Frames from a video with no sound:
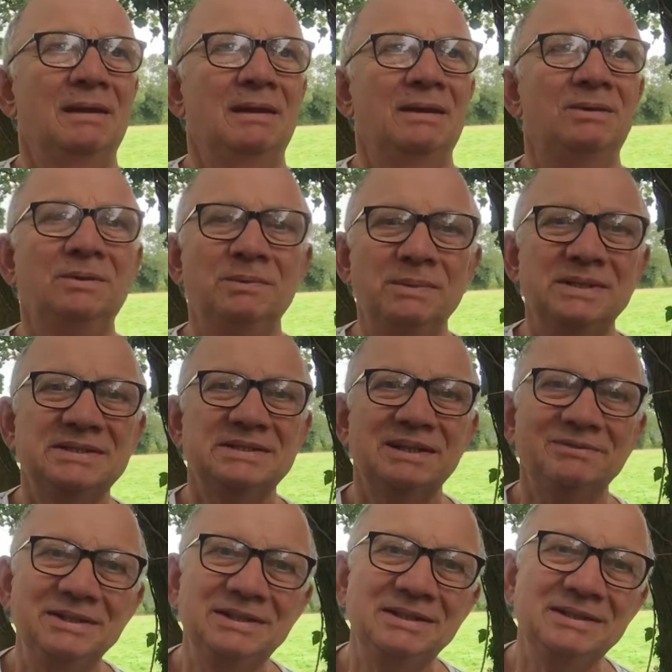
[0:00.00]
You know when
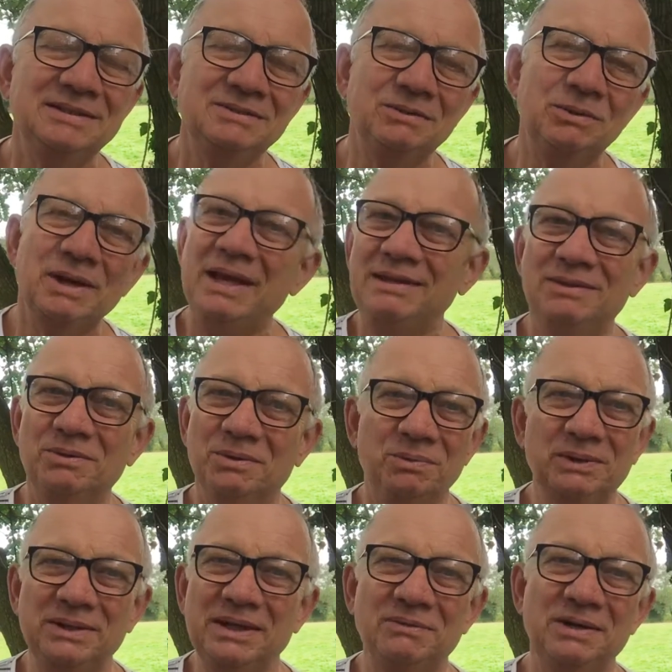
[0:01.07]
70 or 80 or
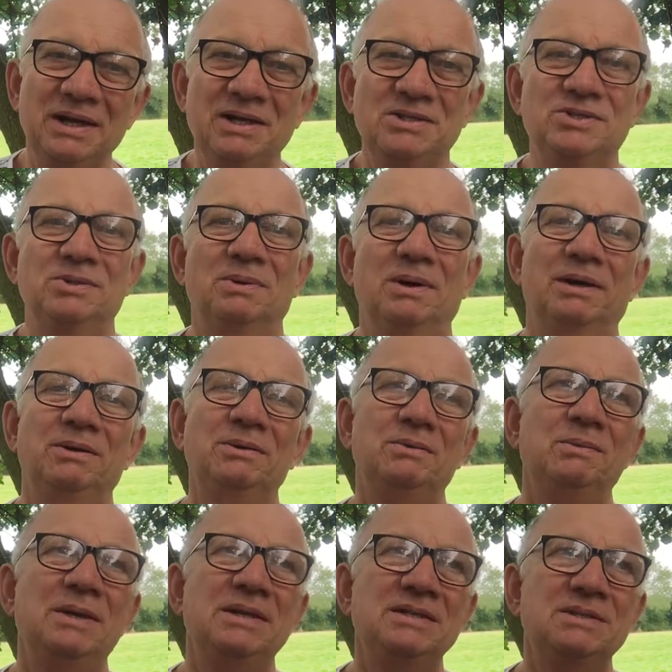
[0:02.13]
whatever age you are, you know
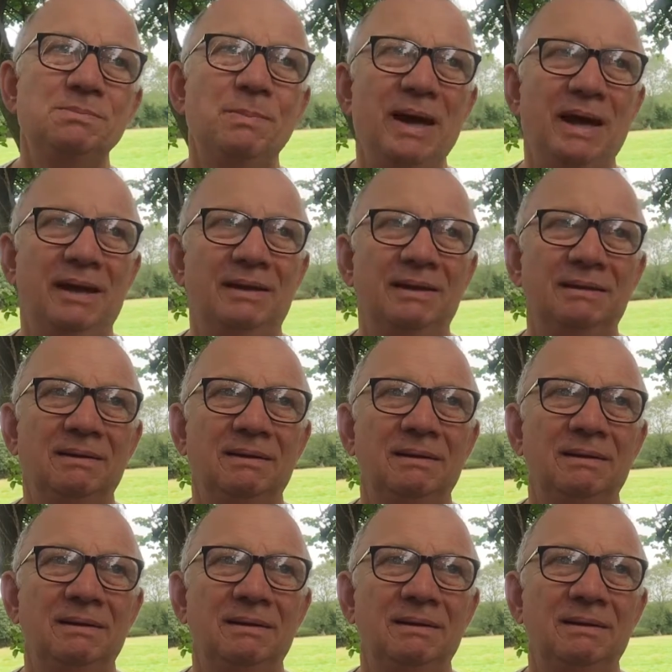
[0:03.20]
when it's bad?